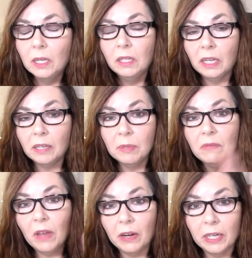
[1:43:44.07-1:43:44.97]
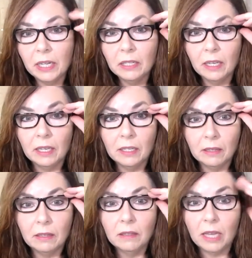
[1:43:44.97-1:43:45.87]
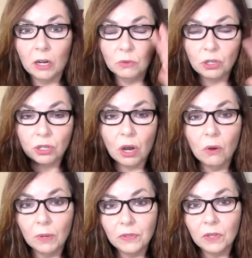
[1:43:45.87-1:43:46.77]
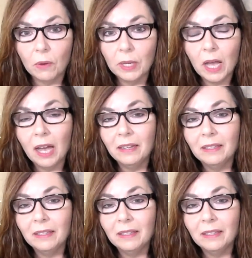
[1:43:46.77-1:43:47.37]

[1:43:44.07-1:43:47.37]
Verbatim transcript: It can be very like they don't show what's going on.